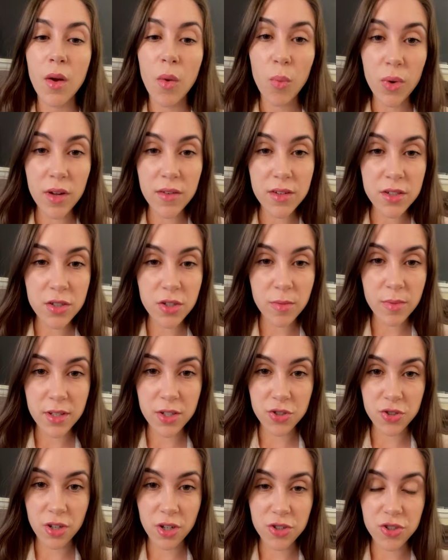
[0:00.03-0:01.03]
We've determined the
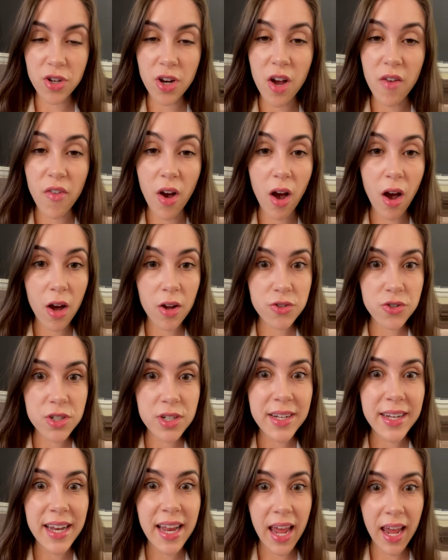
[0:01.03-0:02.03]
structure of one hundred
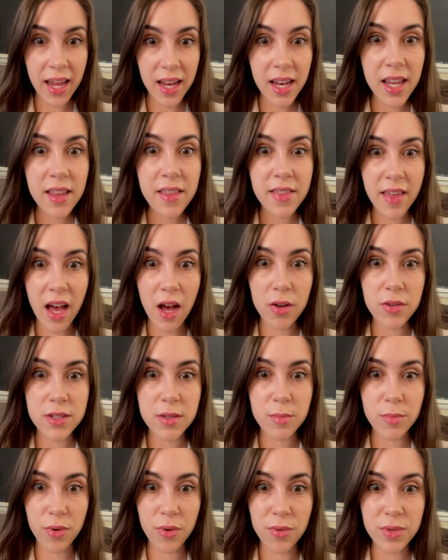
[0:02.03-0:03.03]
eighty thousand
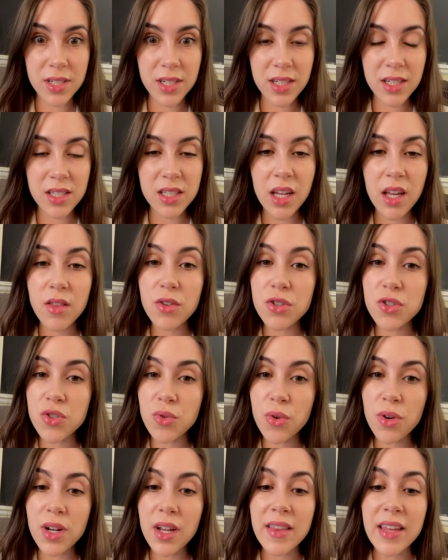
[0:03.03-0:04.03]
proteins, and they're
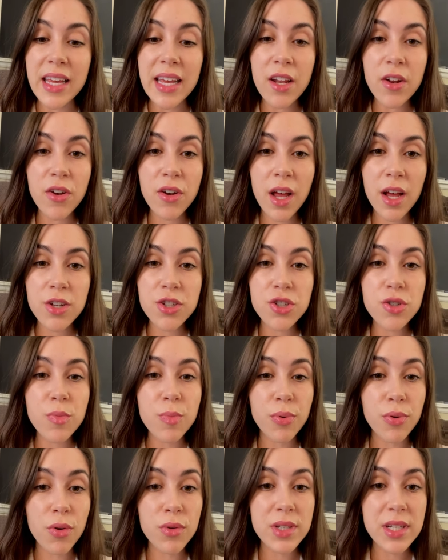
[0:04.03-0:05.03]
stored in the International
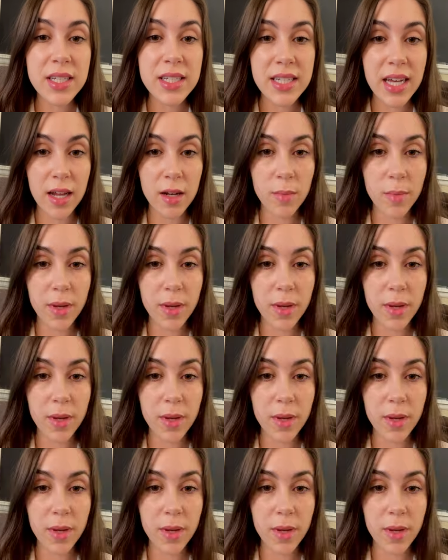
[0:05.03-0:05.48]
Protein Data